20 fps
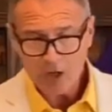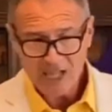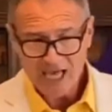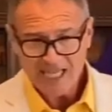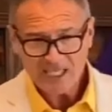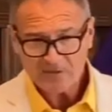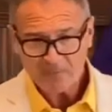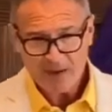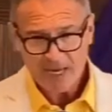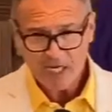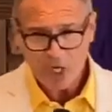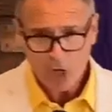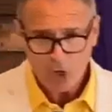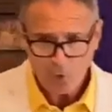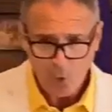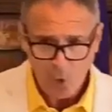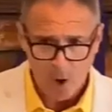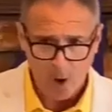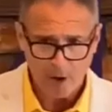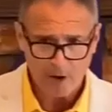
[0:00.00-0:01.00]
let us be
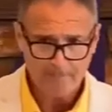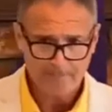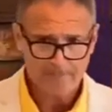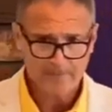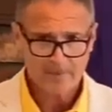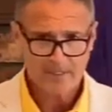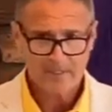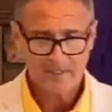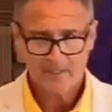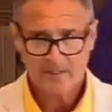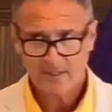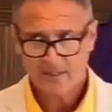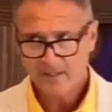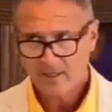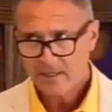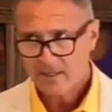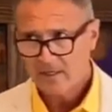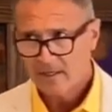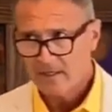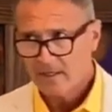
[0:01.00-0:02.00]
lukewarm.
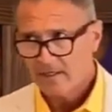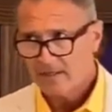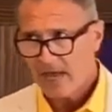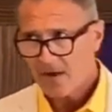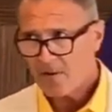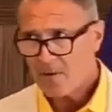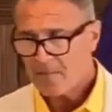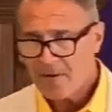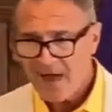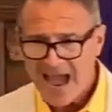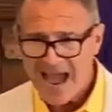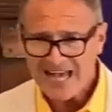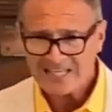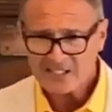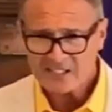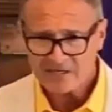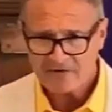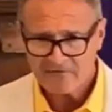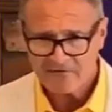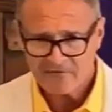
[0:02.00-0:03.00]
They were
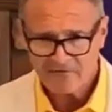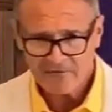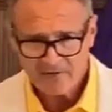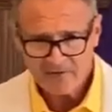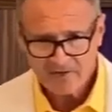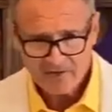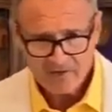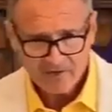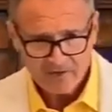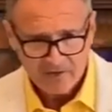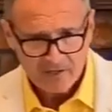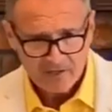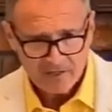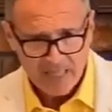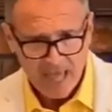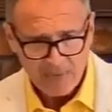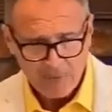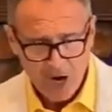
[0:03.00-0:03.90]
passive. They were